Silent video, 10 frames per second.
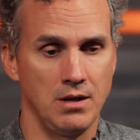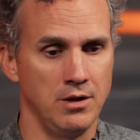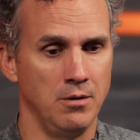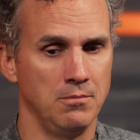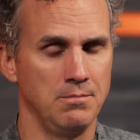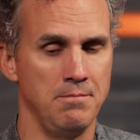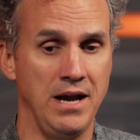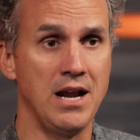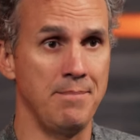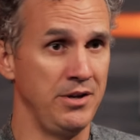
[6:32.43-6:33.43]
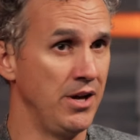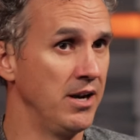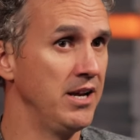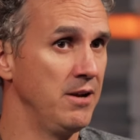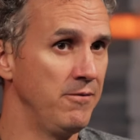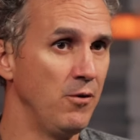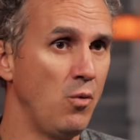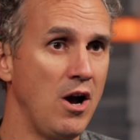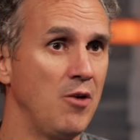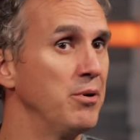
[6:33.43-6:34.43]
you know may not be done again for a
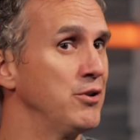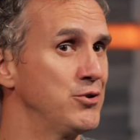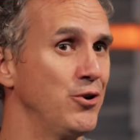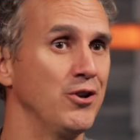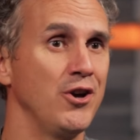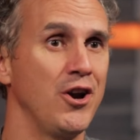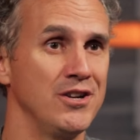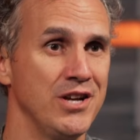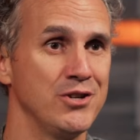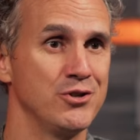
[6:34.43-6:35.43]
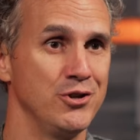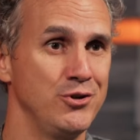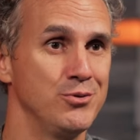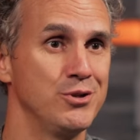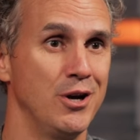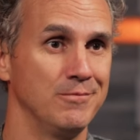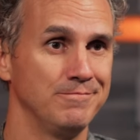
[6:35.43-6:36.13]
while, but it's certainly our intention to do so.